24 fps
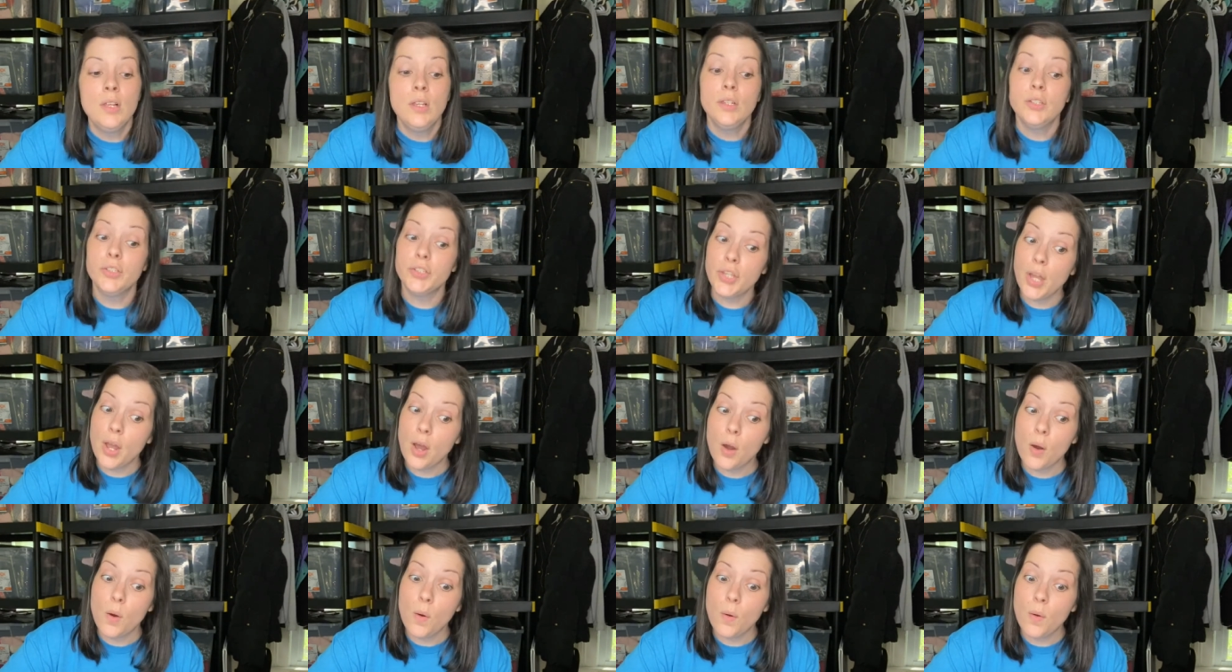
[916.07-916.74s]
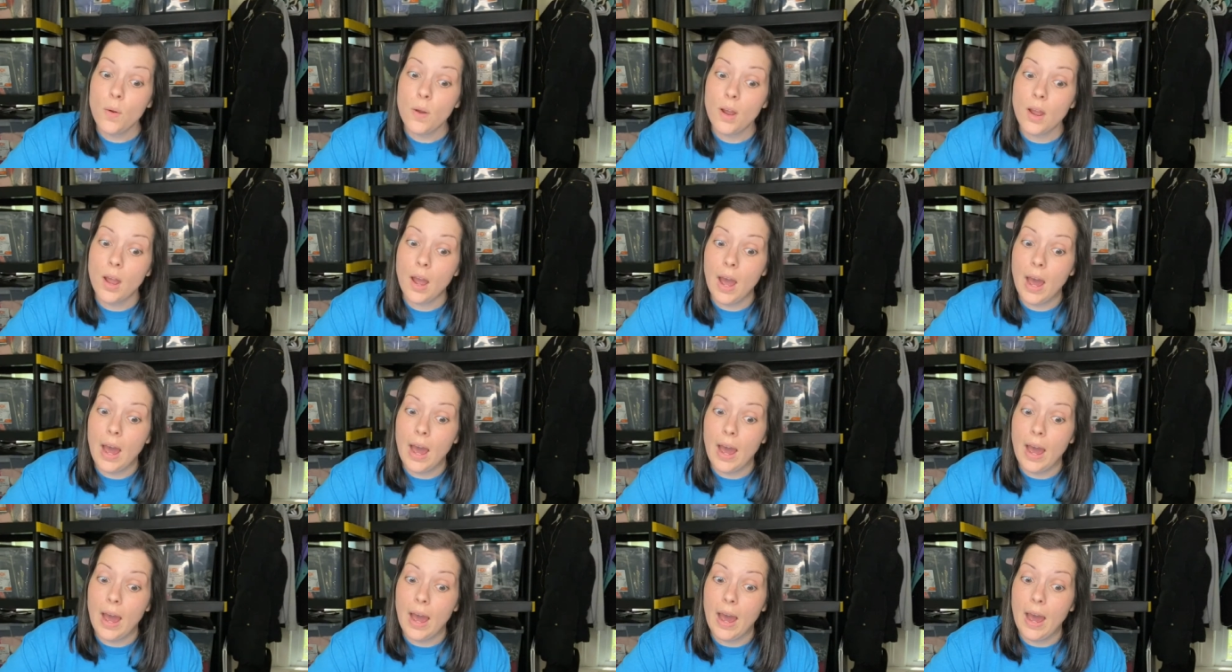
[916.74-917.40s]
So,
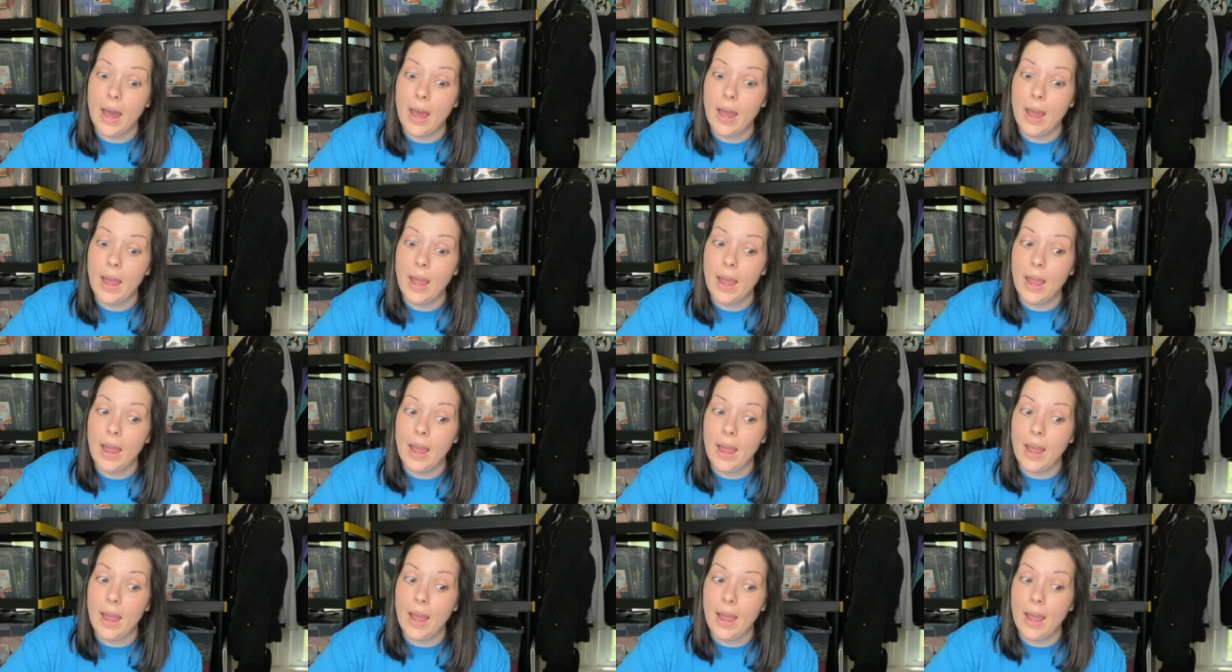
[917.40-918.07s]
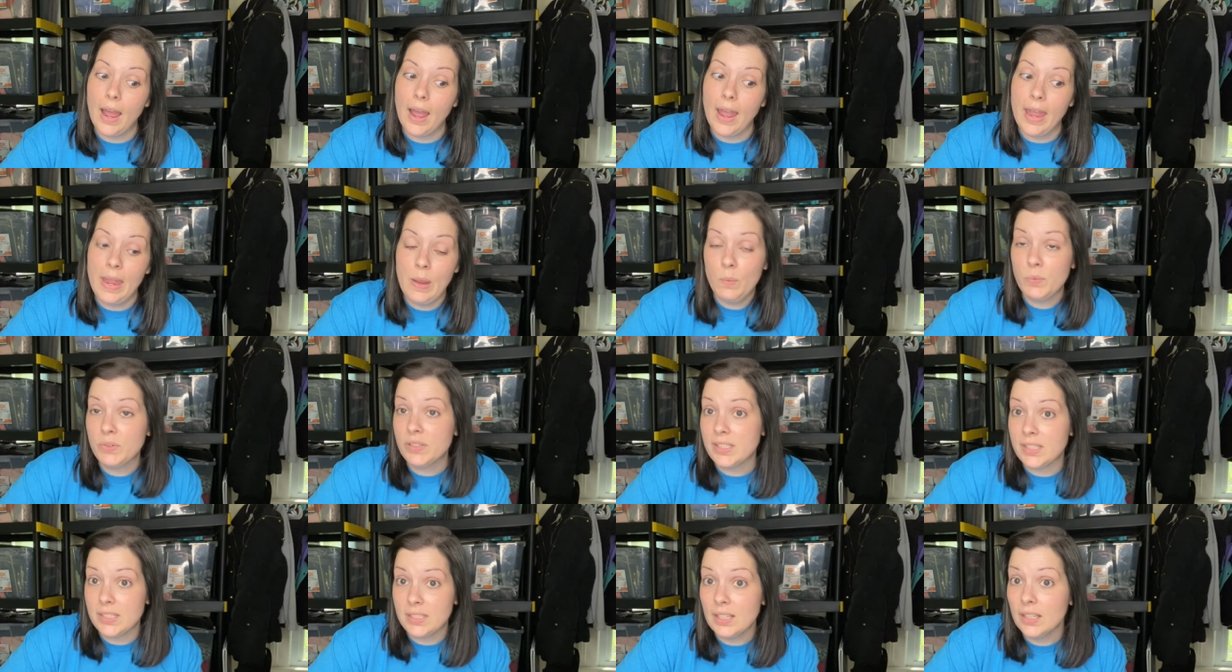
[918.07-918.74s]
uh, it
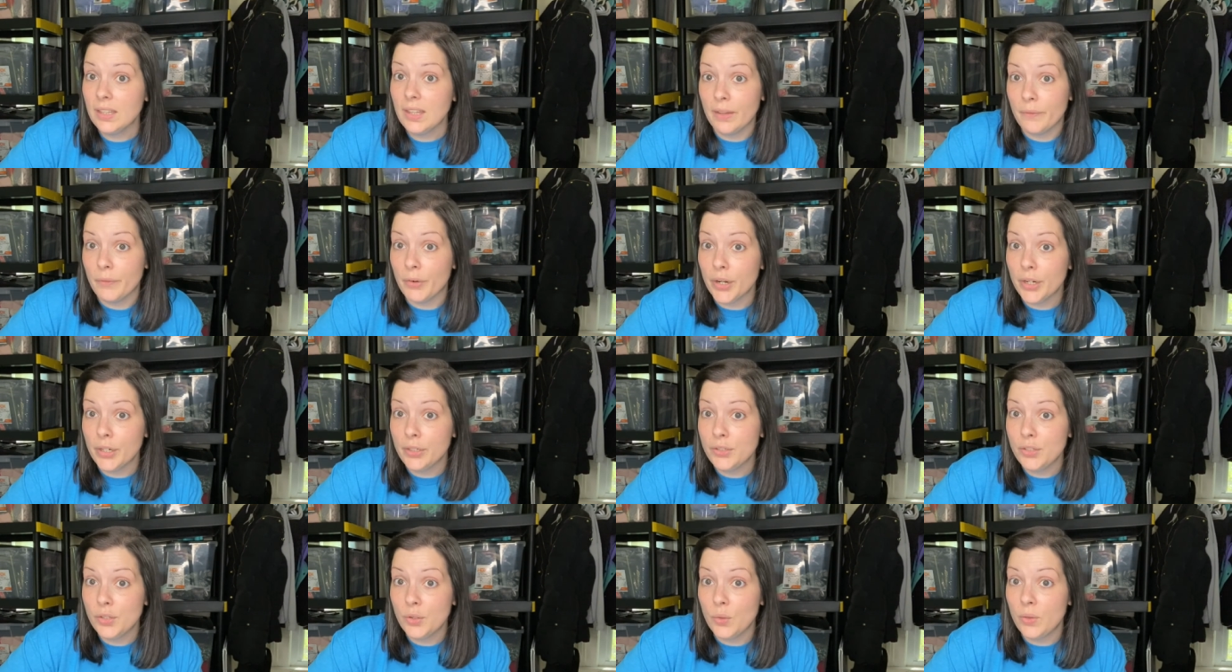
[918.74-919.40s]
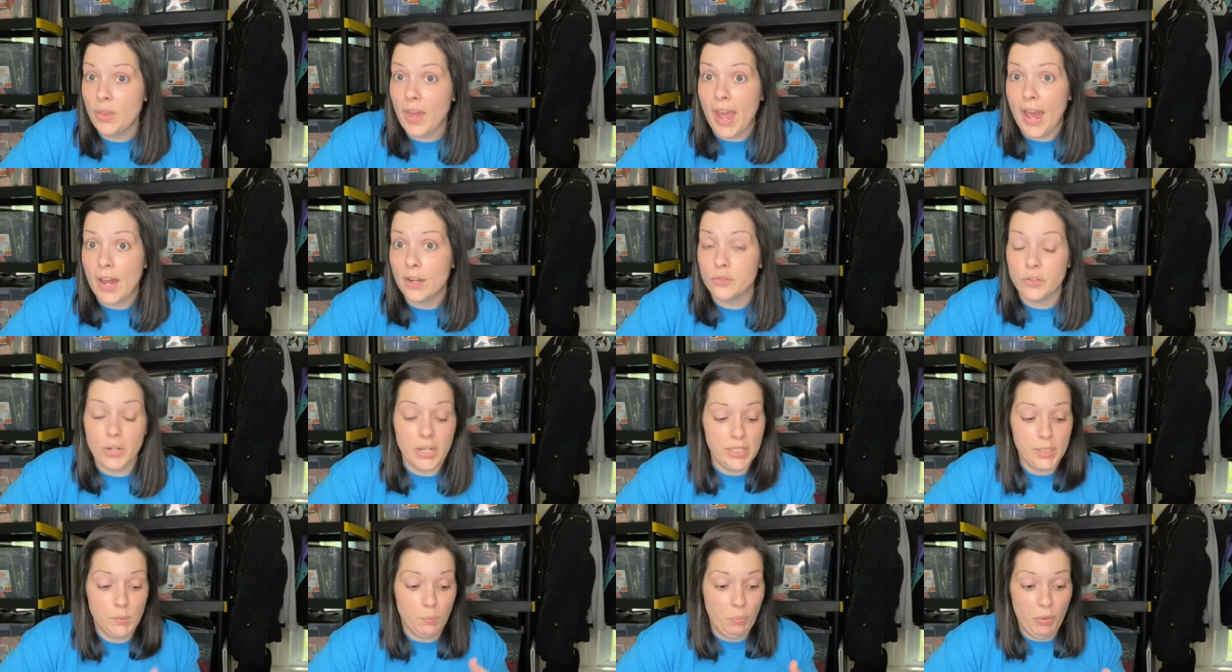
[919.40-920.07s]
was delivered to the
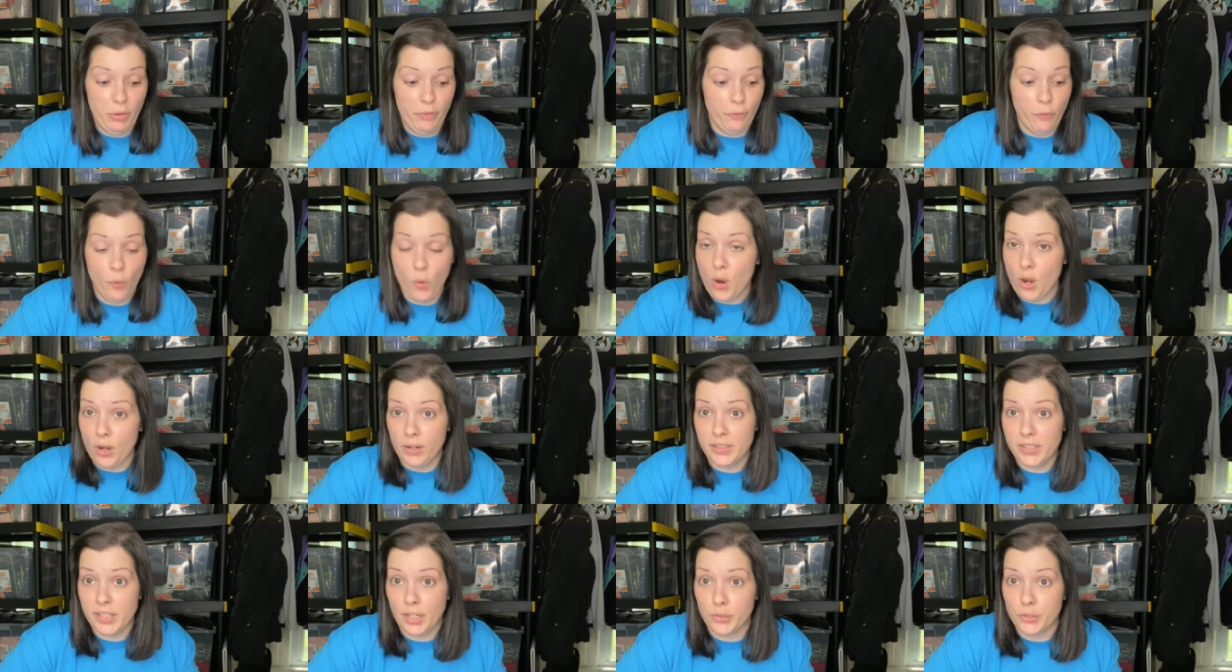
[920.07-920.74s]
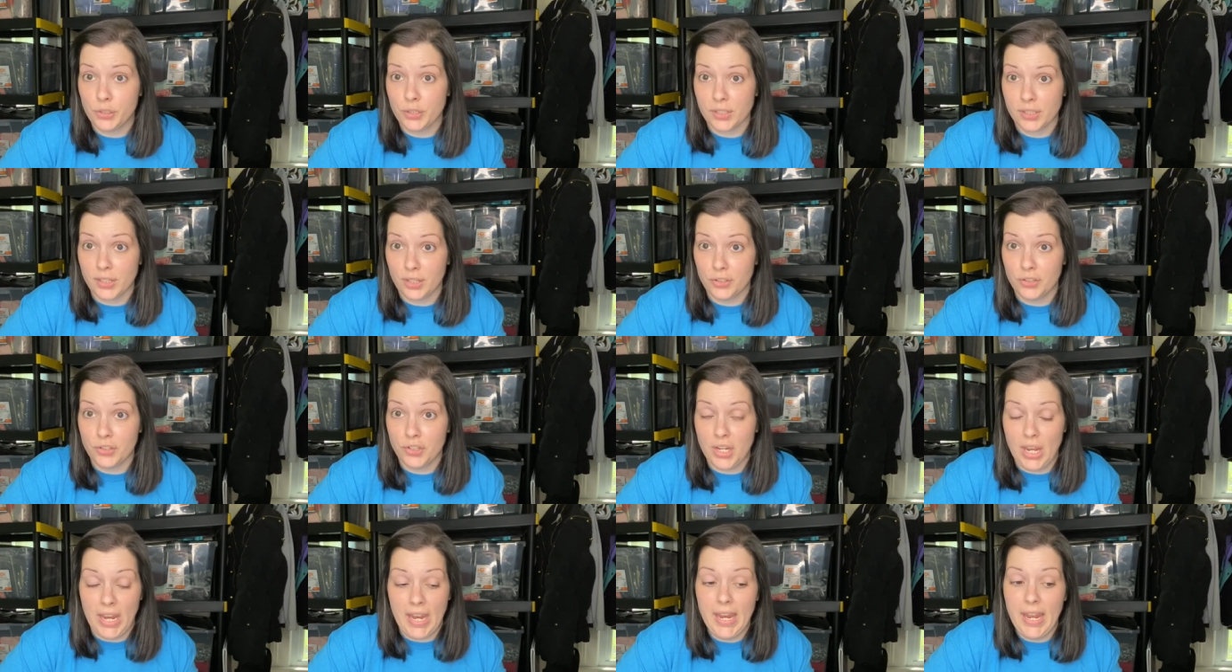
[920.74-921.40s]
address before such and
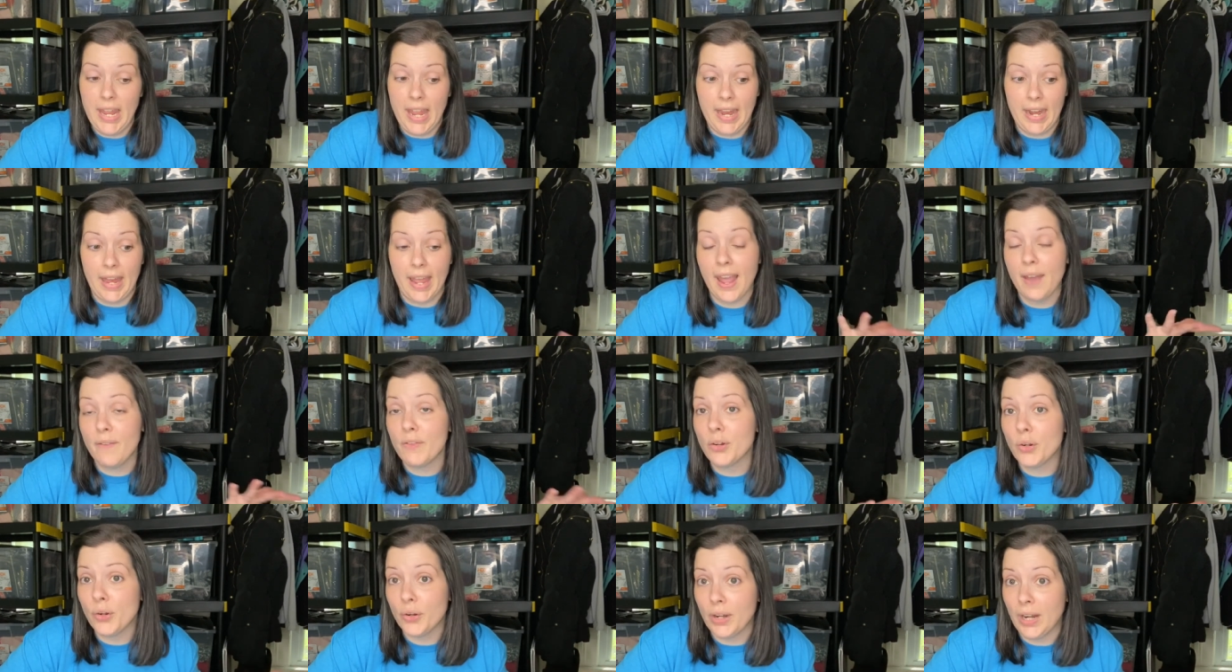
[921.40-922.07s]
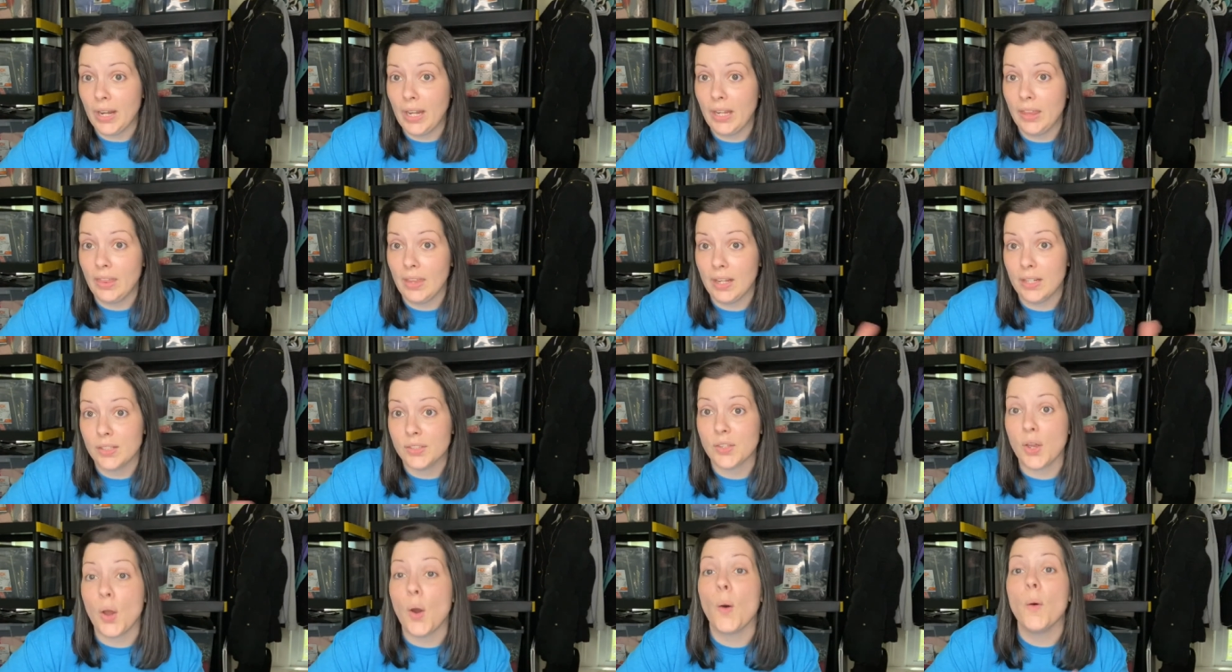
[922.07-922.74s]
such date and I haven't heard anything
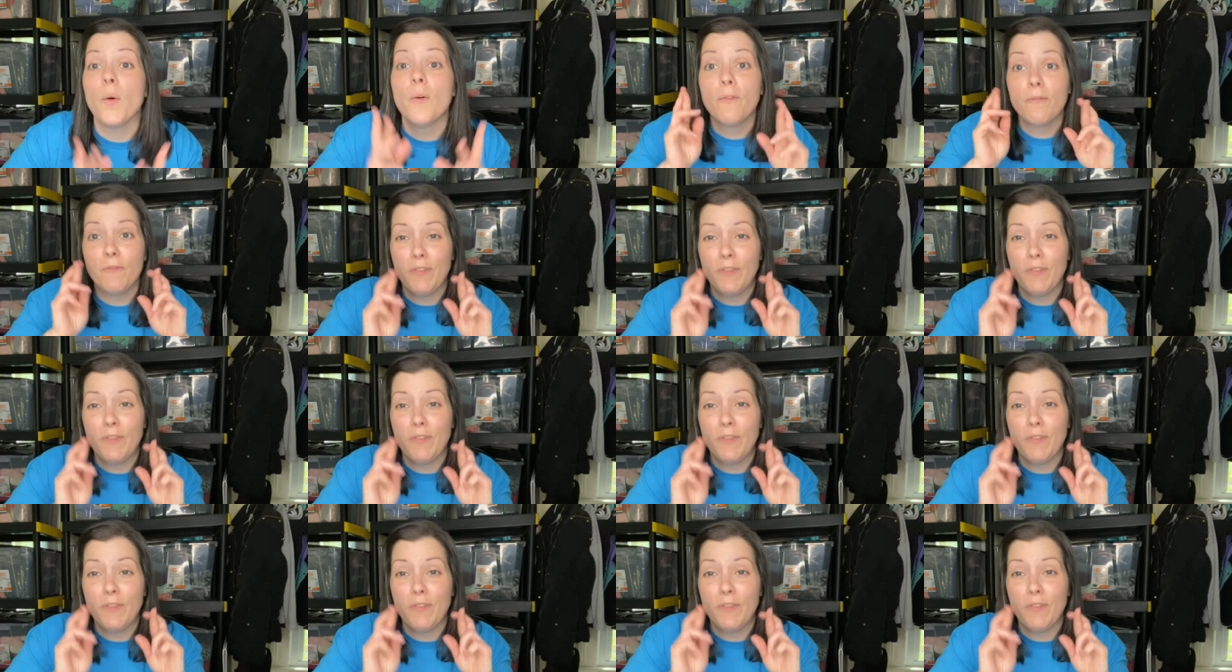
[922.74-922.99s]
so